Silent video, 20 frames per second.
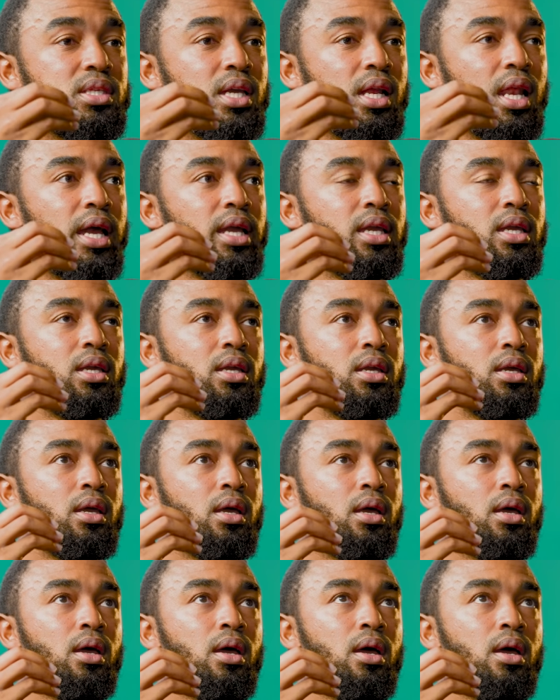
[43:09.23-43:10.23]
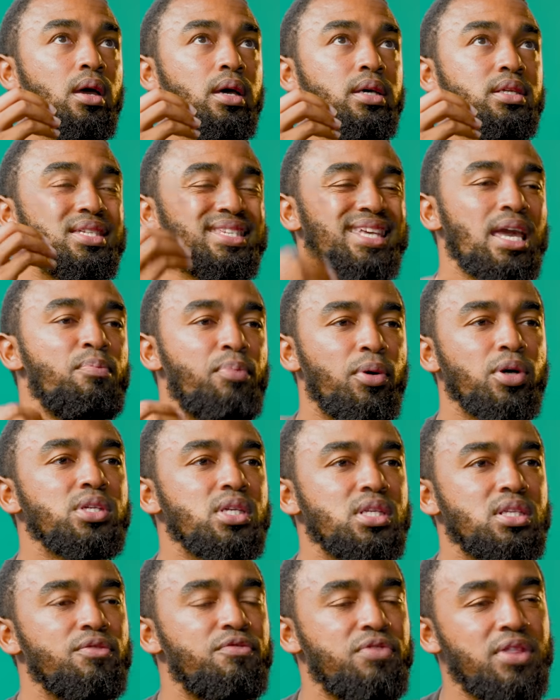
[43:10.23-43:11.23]
They're like, say
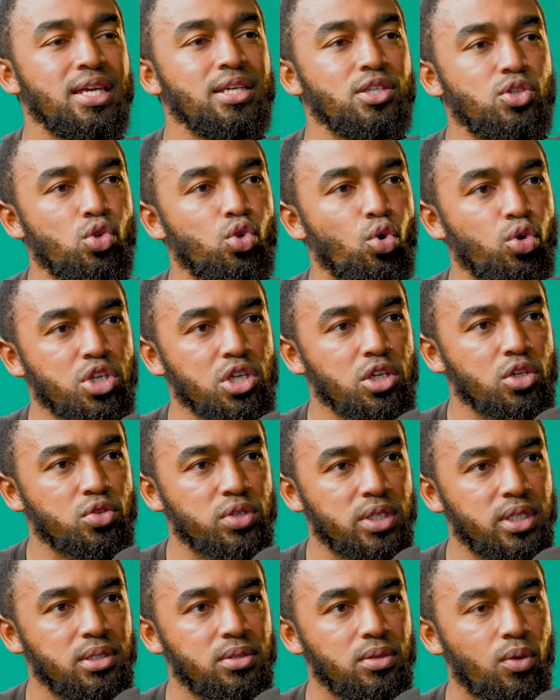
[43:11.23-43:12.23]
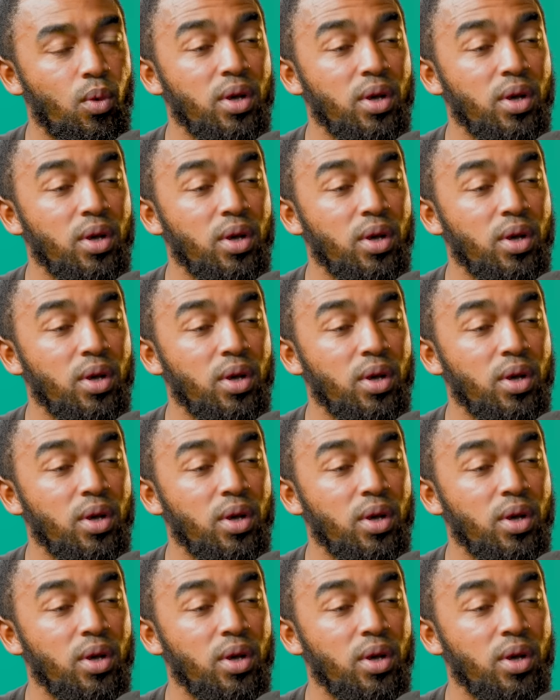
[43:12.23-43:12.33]
positive things to your children